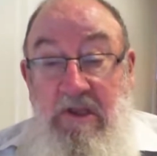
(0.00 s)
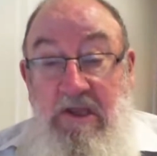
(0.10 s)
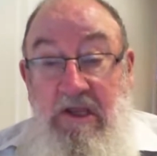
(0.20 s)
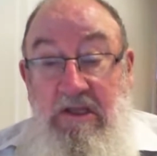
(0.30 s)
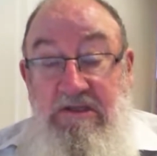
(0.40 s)

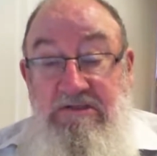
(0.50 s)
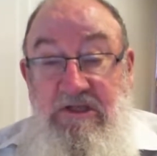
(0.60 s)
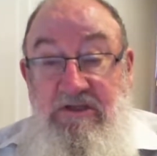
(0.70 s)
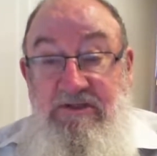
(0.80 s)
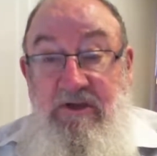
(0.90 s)
these
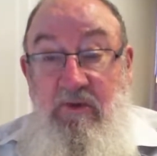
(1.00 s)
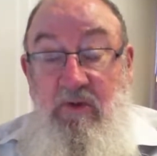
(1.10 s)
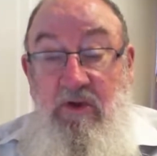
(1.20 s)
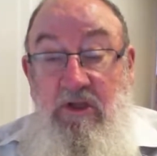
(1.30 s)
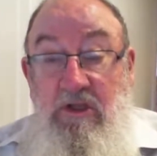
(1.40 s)
hills. So
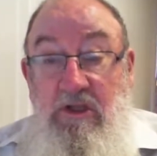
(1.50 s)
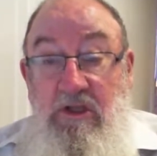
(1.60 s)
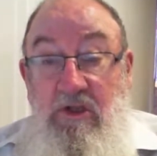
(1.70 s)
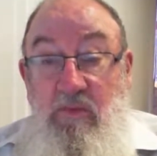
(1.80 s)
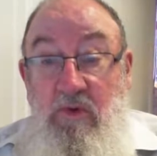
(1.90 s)

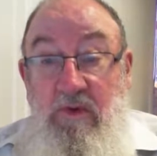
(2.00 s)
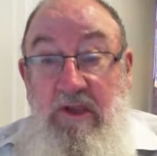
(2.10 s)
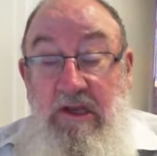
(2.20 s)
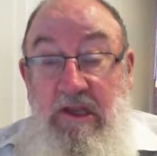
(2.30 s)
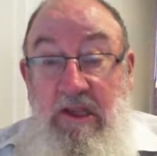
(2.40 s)
we were
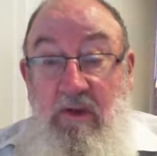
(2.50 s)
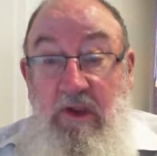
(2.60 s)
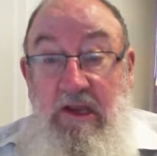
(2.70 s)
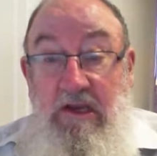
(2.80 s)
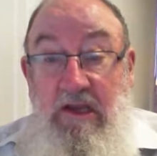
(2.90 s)

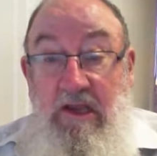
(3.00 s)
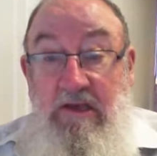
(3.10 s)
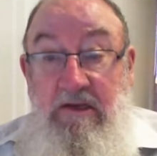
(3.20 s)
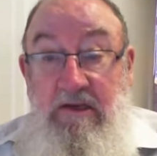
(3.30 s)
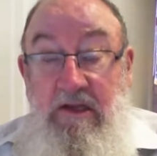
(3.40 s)
headed out,
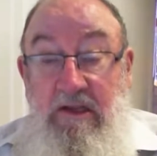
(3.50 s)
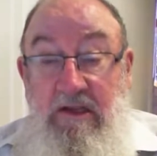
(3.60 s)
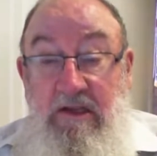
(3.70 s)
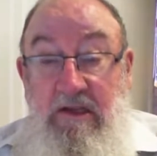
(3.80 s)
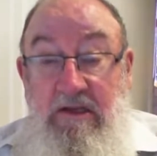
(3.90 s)

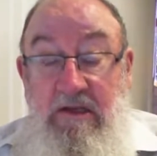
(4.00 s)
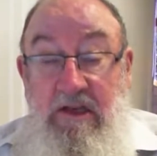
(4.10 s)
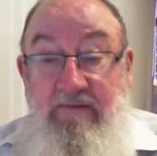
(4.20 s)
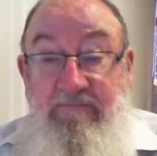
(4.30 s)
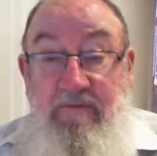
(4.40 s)
and to
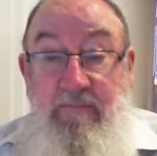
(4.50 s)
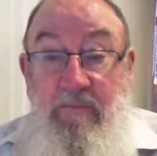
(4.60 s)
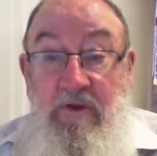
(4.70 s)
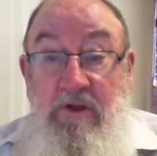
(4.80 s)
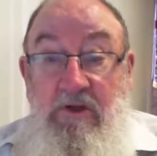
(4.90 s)
get from
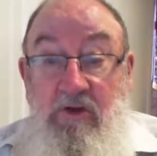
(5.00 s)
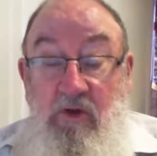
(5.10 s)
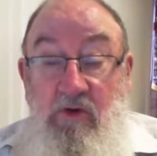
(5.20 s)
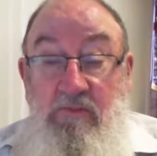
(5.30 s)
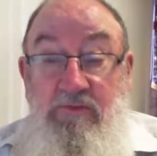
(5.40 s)

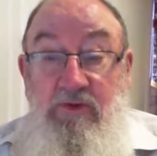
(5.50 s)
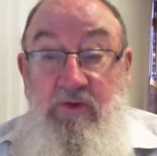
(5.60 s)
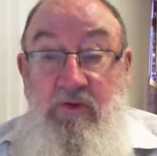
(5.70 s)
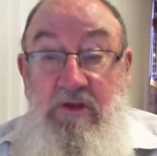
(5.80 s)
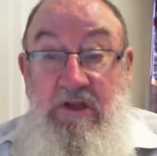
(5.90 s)
Dorum
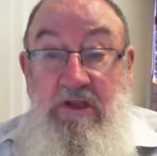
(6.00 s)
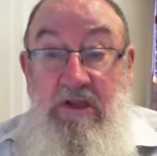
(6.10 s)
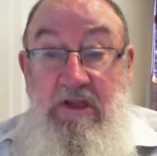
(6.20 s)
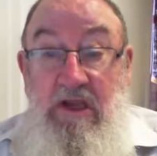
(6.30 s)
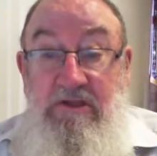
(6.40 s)
to the
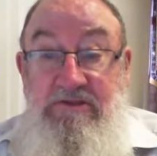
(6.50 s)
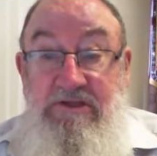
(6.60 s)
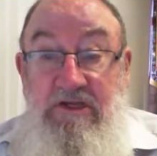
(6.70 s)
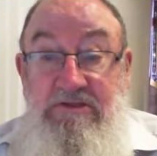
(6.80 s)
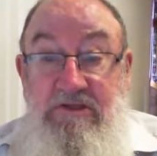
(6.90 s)

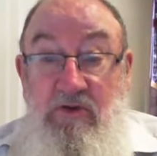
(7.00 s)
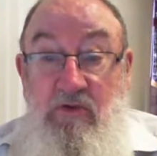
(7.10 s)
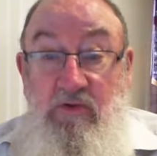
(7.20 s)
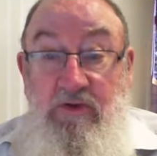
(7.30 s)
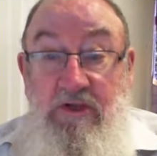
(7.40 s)
outstation
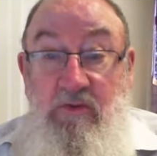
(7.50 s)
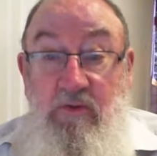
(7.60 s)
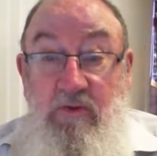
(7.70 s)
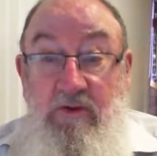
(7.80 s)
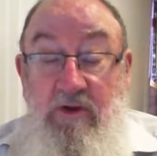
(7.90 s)
called
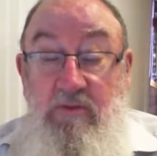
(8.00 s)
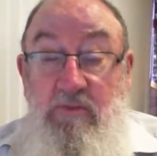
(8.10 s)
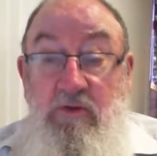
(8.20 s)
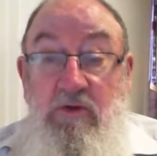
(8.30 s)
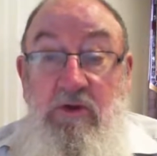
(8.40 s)

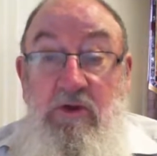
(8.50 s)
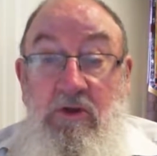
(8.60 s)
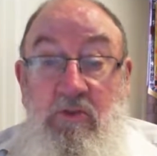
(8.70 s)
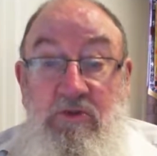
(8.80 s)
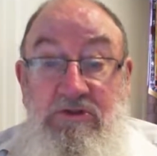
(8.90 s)
Irorunomu
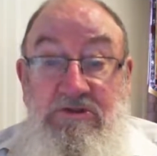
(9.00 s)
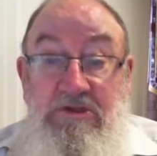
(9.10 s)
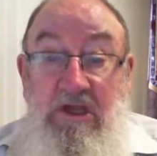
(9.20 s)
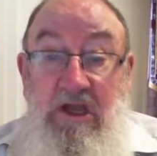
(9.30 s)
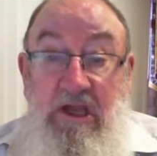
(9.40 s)
was
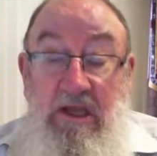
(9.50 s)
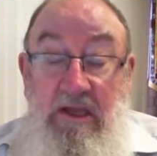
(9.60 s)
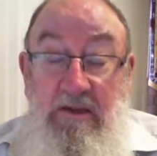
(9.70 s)
5